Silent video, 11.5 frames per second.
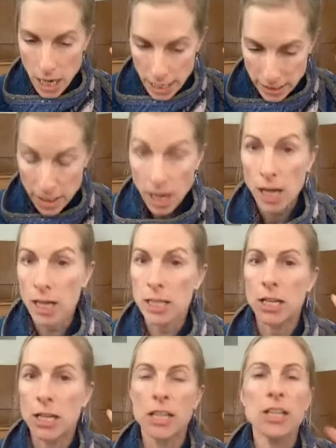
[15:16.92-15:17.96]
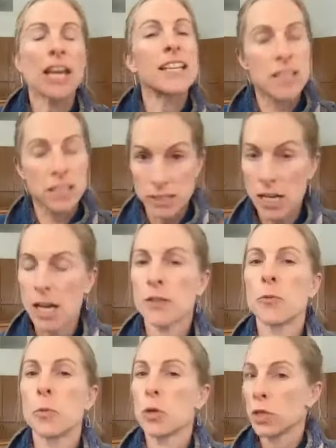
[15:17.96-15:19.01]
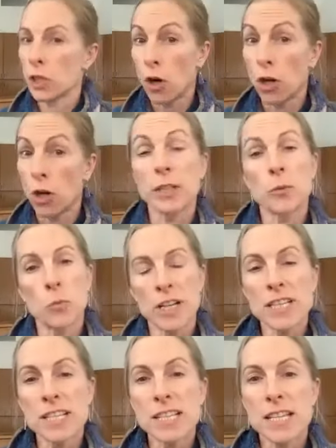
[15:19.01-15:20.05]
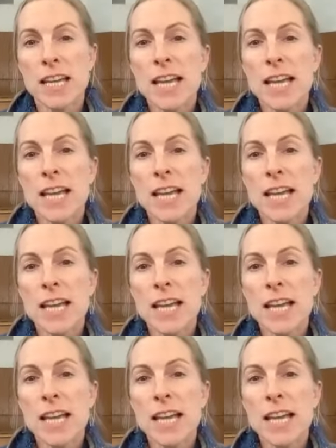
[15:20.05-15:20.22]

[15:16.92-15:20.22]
a ton. It's a lot of work all at once.